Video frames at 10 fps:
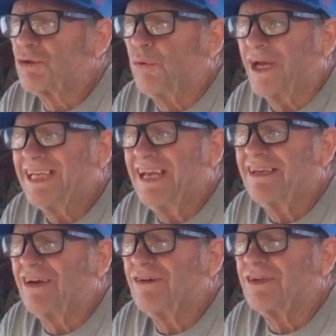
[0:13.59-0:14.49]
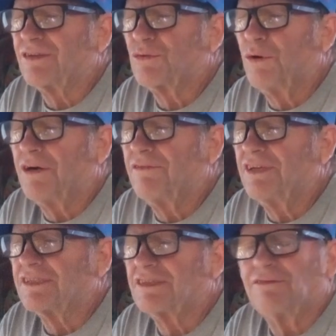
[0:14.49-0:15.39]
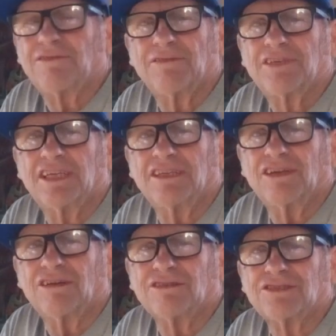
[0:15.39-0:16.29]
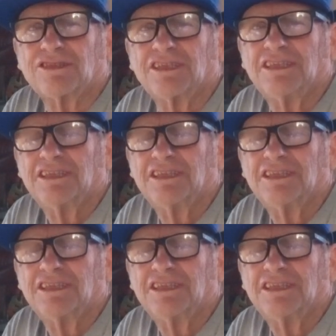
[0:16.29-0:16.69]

2,812 hits in 15 years.